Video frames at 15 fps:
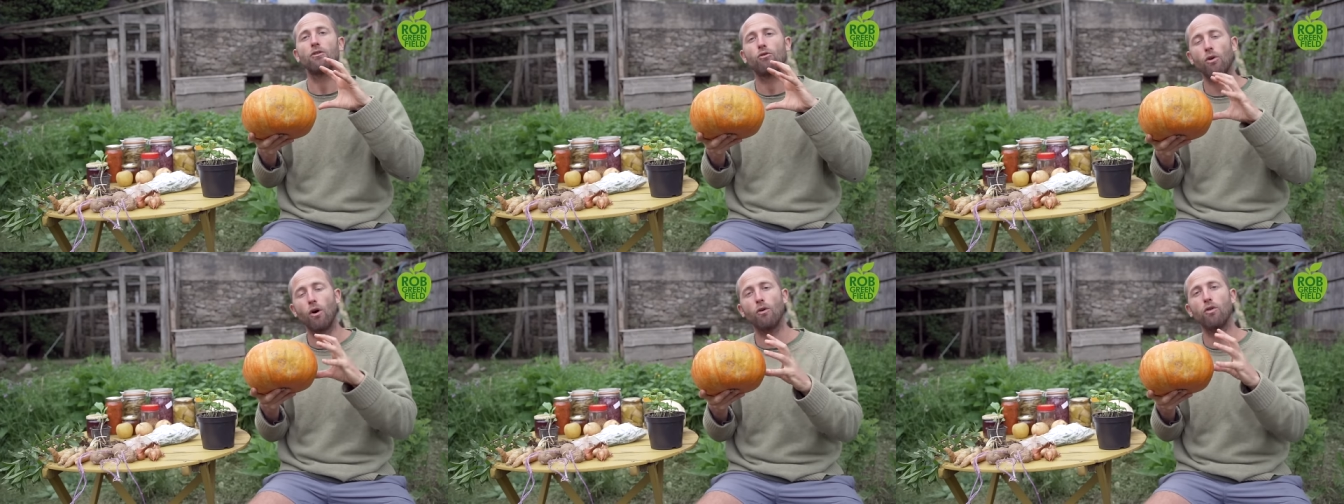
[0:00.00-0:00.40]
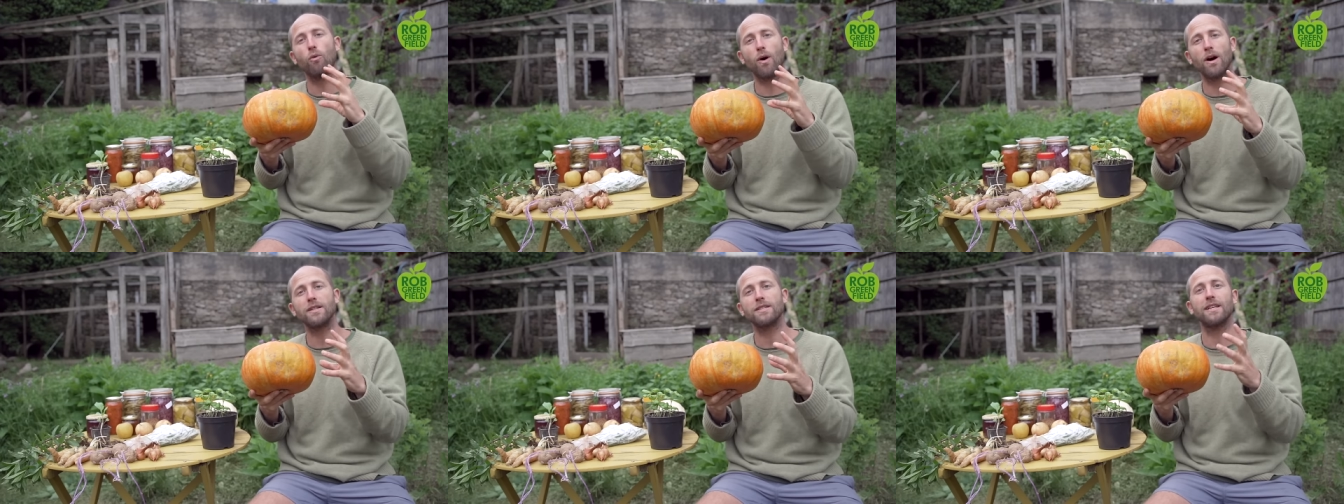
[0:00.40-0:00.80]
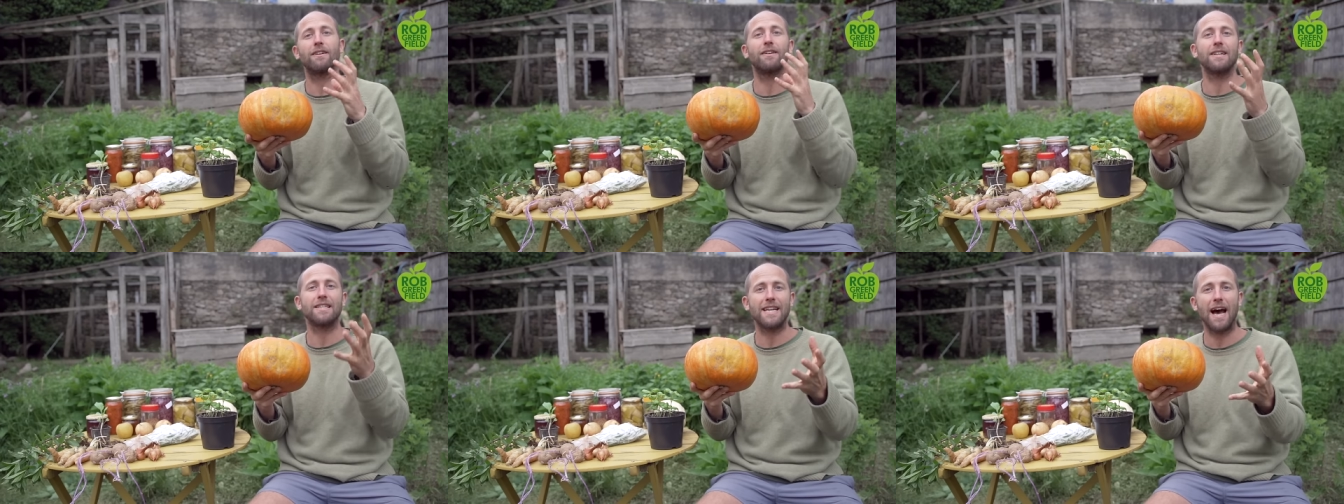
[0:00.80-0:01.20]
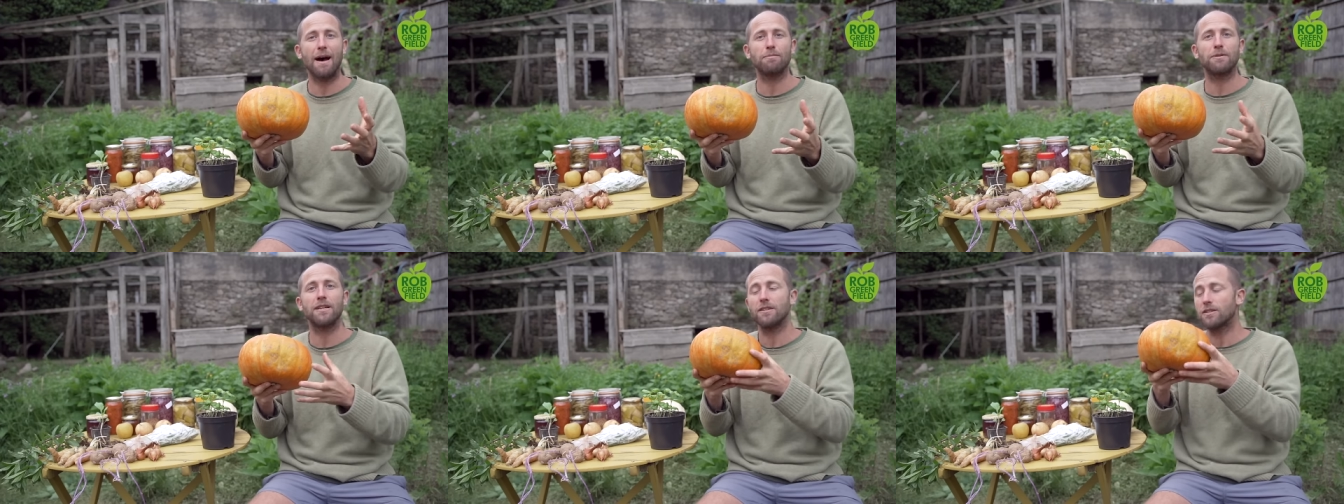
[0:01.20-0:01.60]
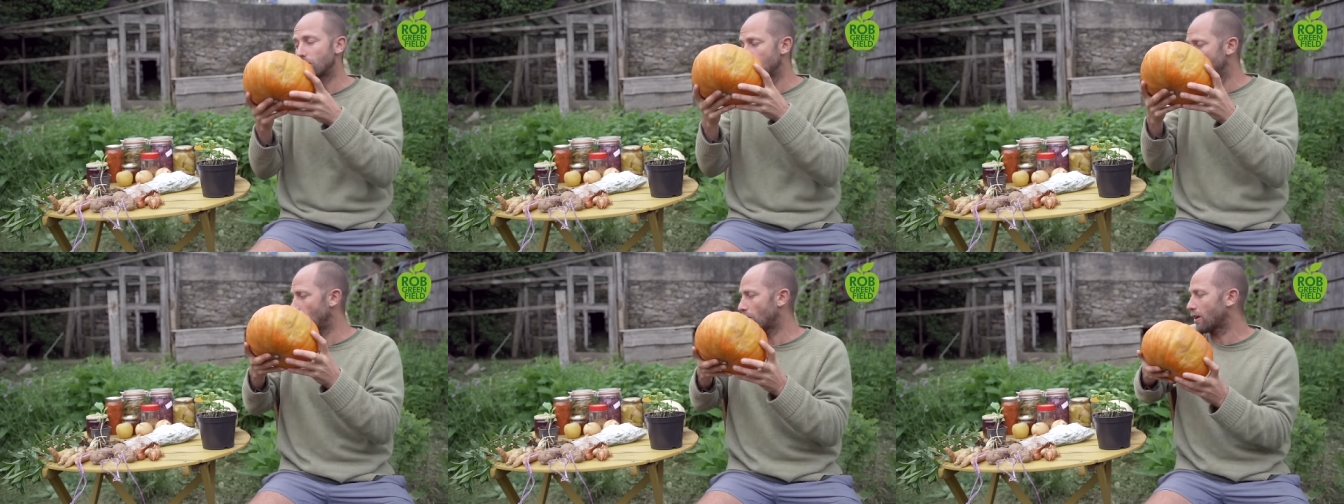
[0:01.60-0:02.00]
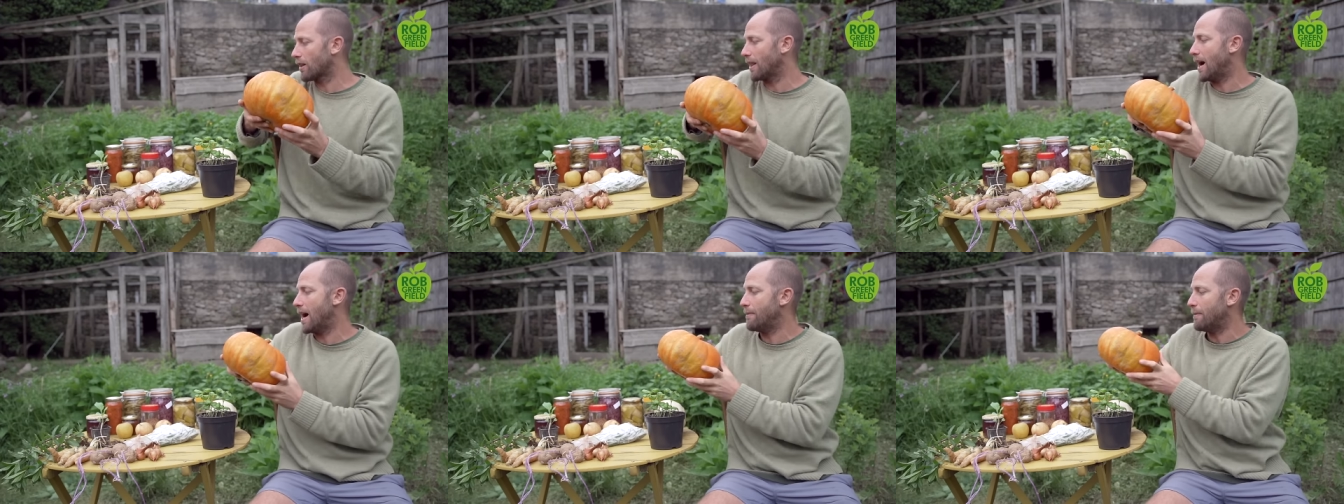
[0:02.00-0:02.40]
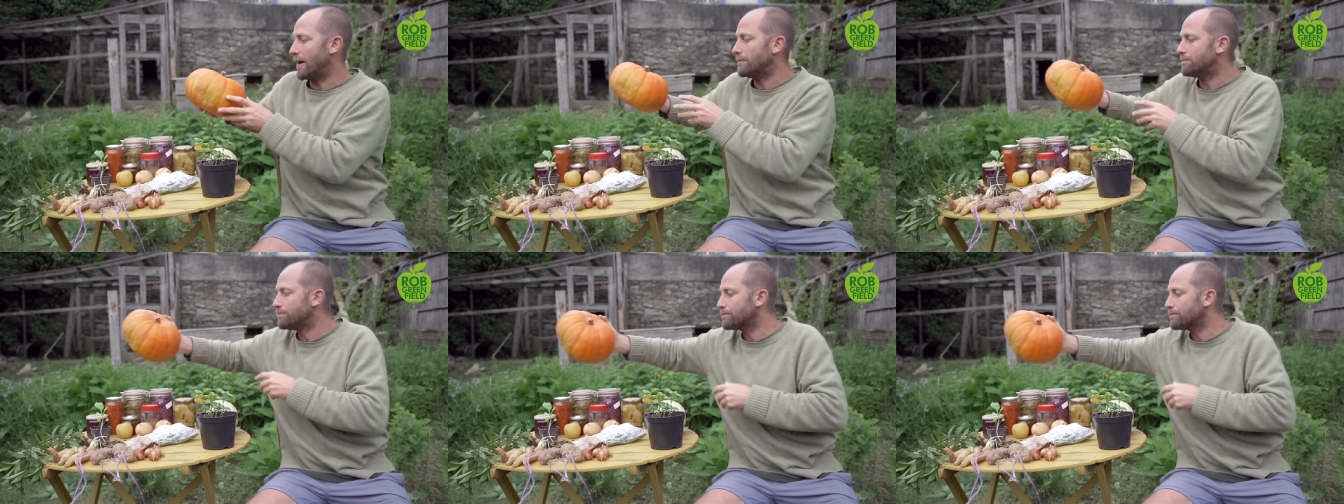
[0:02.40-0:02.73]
Grow the ones that are adapted to your climate.